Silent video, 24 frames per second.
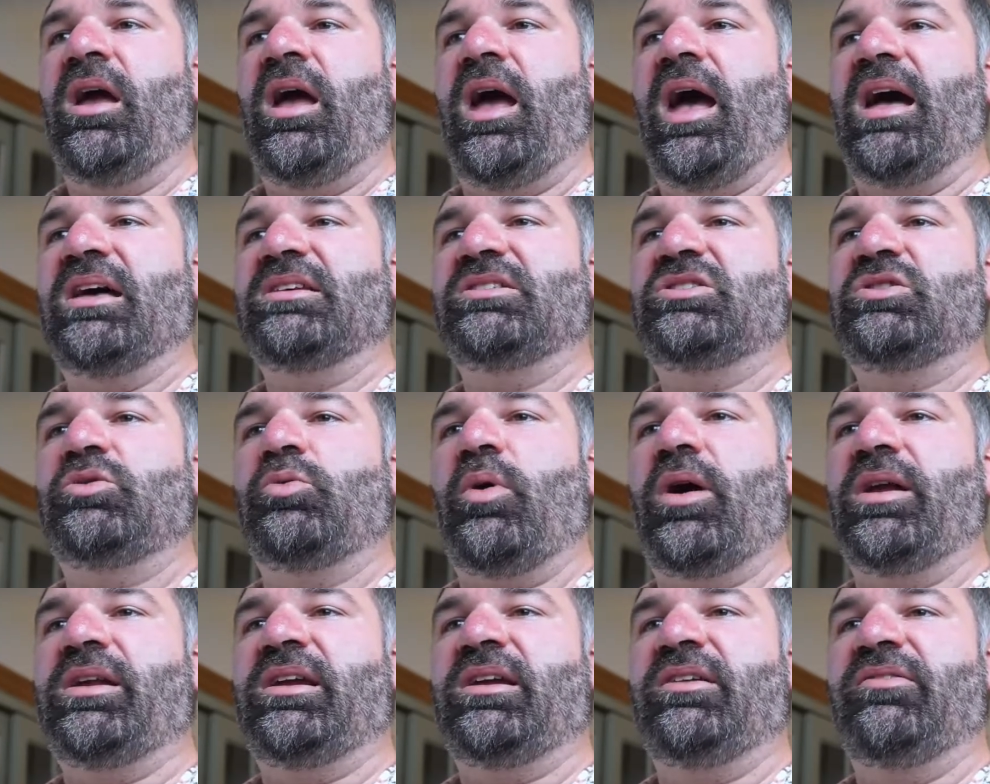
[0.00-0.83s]
as to
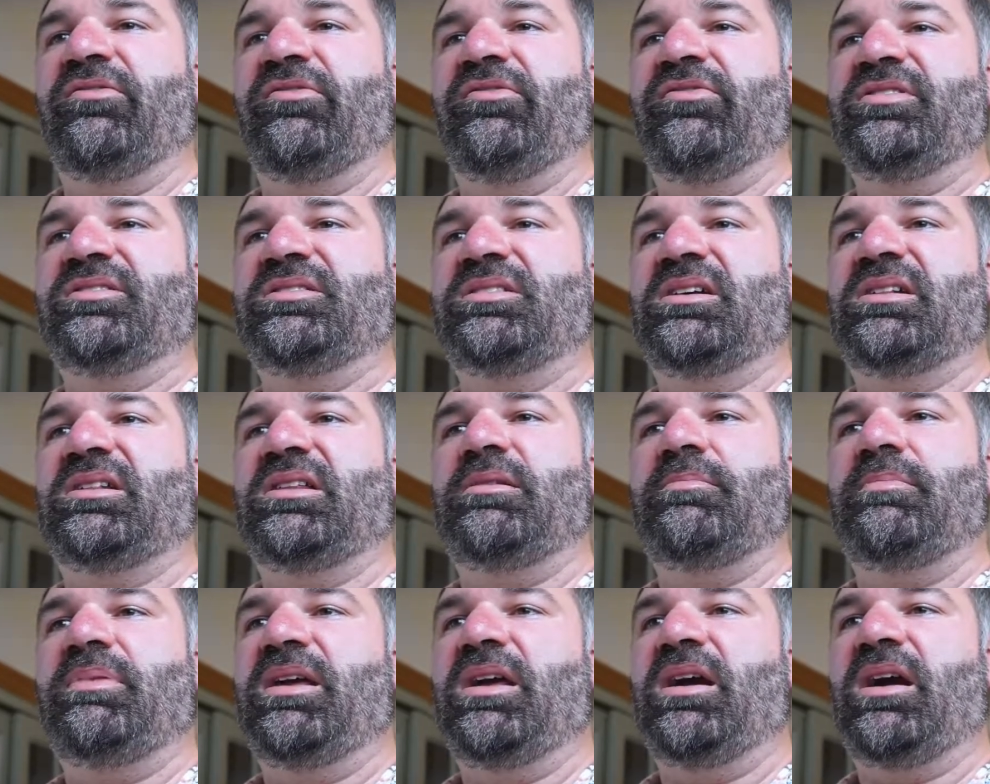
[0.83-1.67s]
what can physically
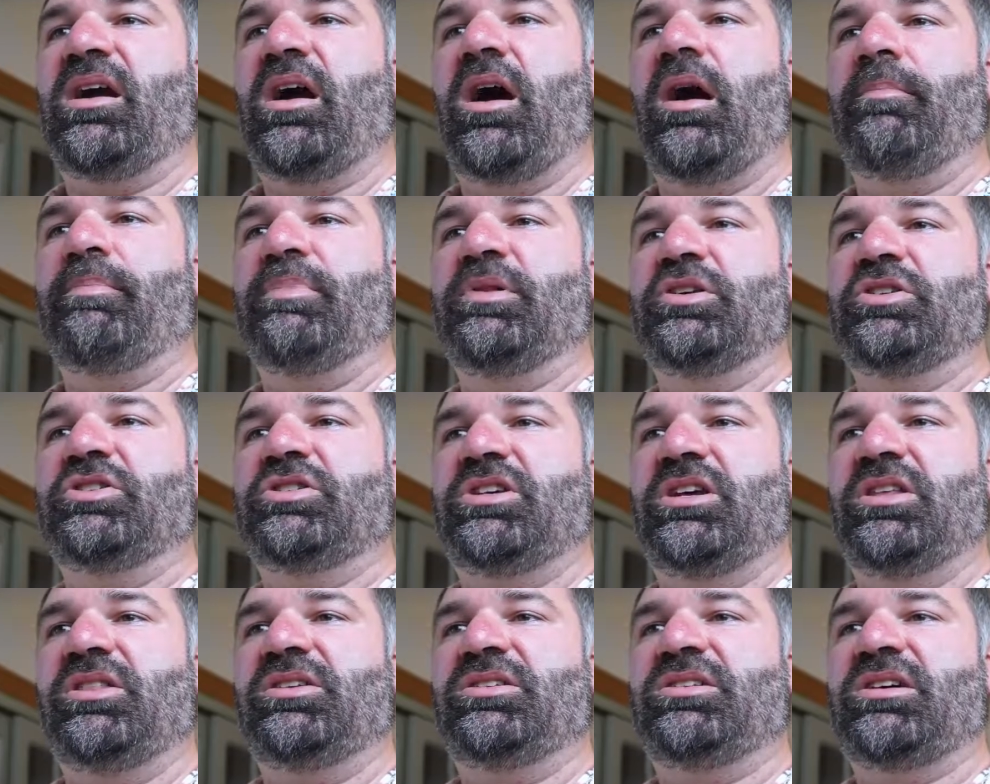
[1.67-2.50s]
be accomplished
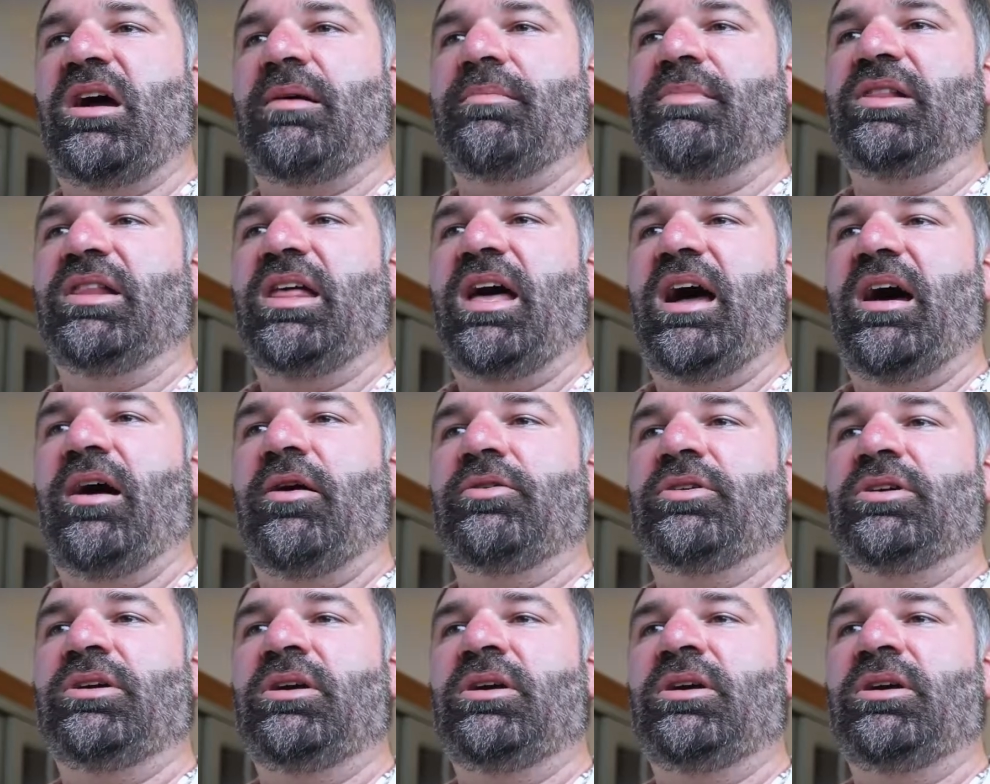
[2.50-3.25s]
in the time allowed.